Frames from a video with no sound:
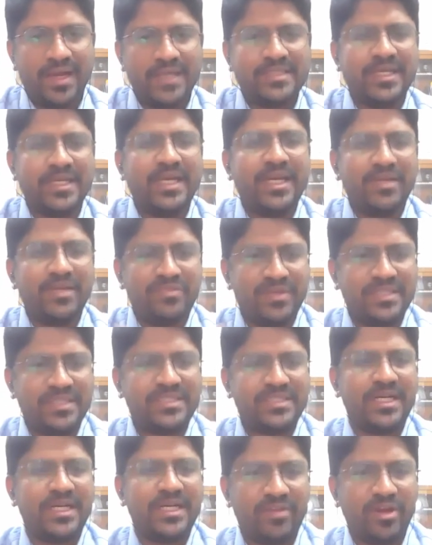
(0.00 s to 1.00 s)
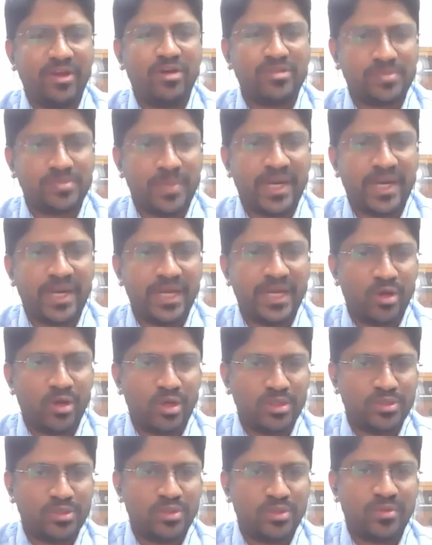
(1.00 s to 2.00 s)
it's an inefficient way of
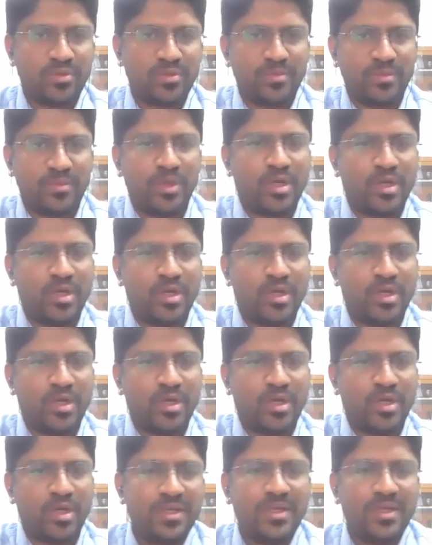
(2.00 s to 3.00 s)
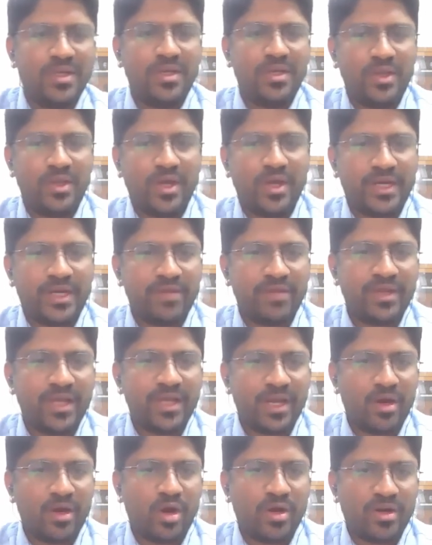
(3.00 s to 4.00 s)
spending also, because we are
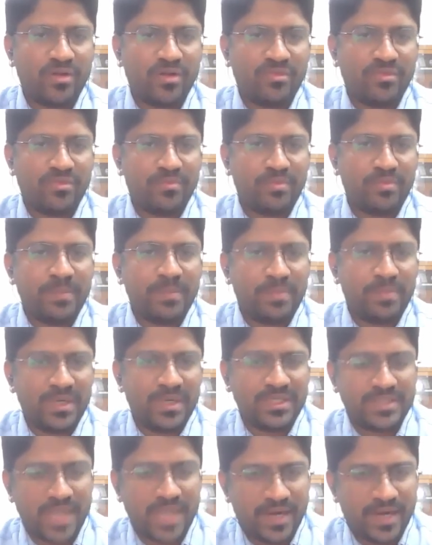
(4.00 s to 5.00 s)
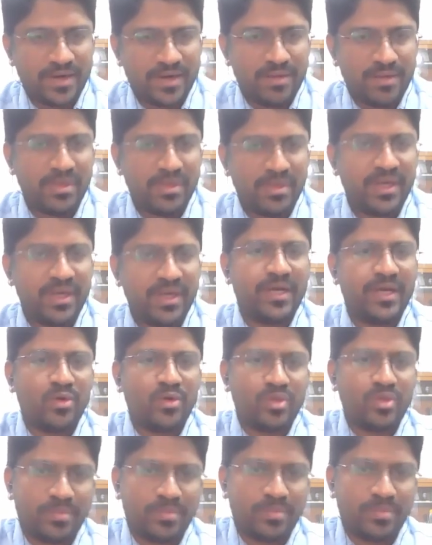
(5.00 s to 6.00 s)
giving a lot of people's hard-earned
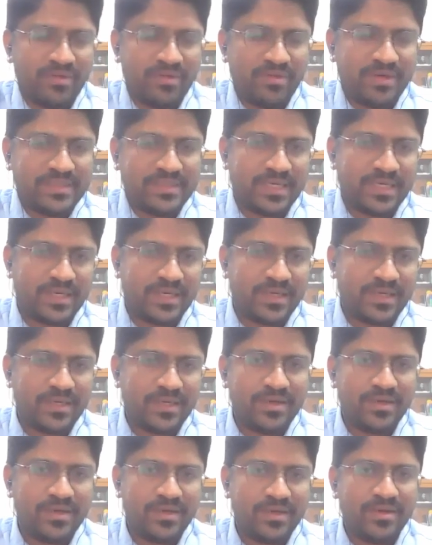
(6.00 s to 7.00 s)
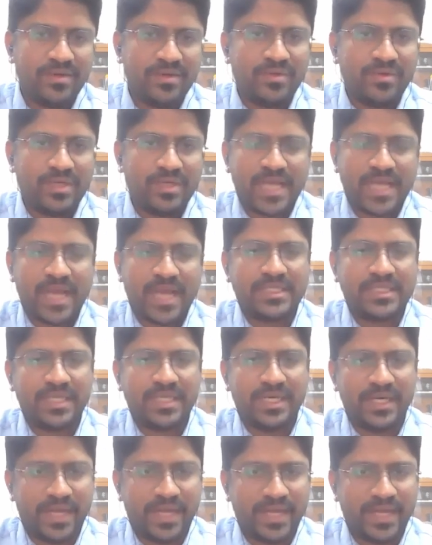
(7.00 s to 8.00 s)
money to the private sector. It
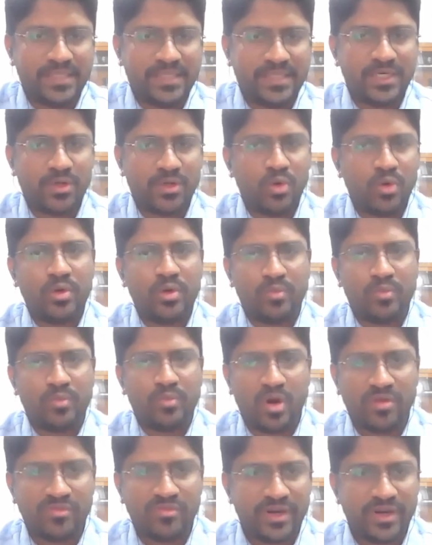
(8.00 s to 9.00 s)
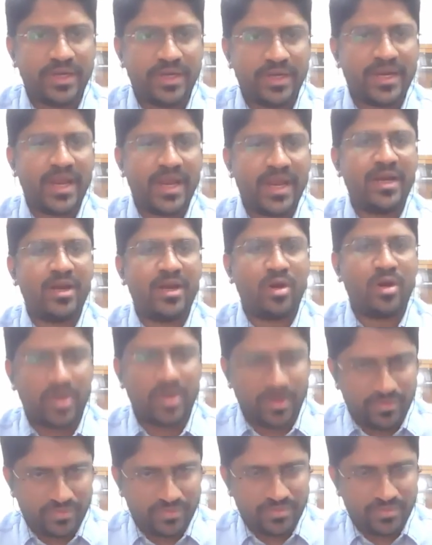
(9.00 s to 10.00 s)
actually takes its own profit and a
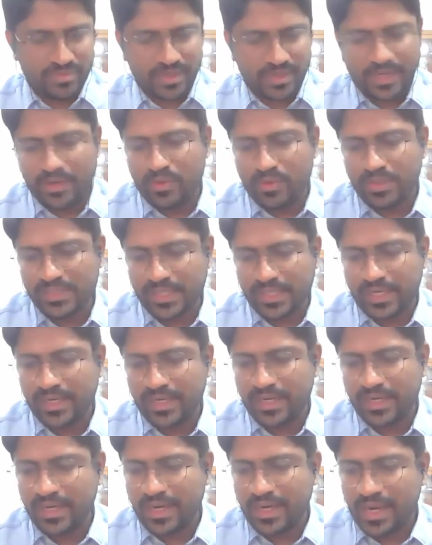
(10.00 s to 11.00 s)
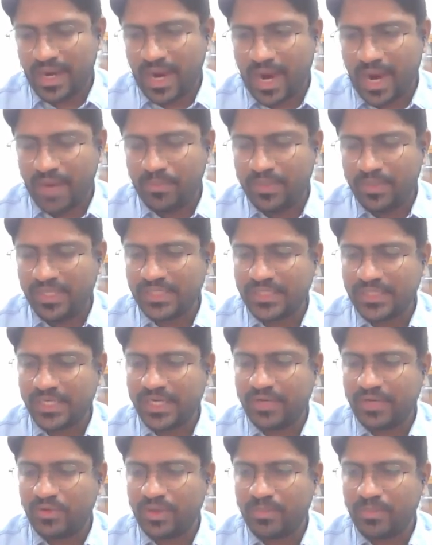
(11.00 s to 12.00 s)
lot of, like you're saying,
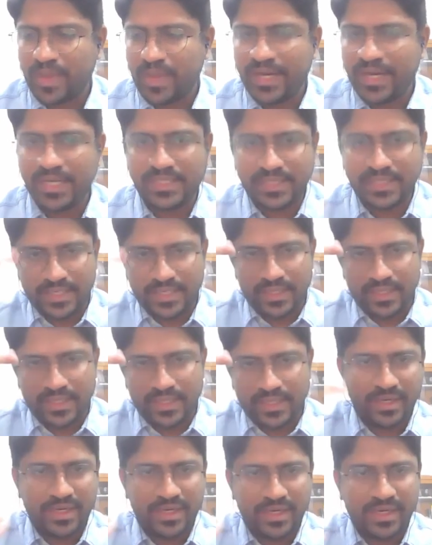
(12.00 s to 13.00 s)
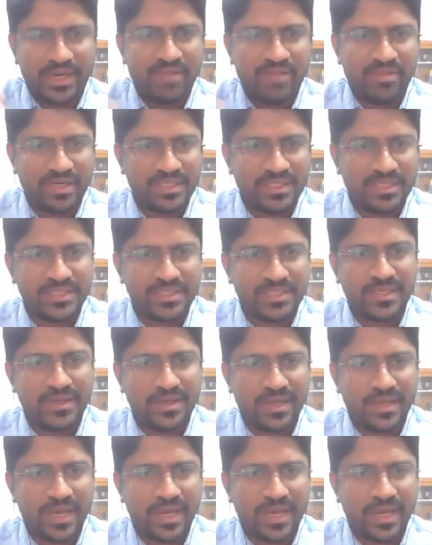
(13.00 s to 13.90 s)
administrative and managerial levels,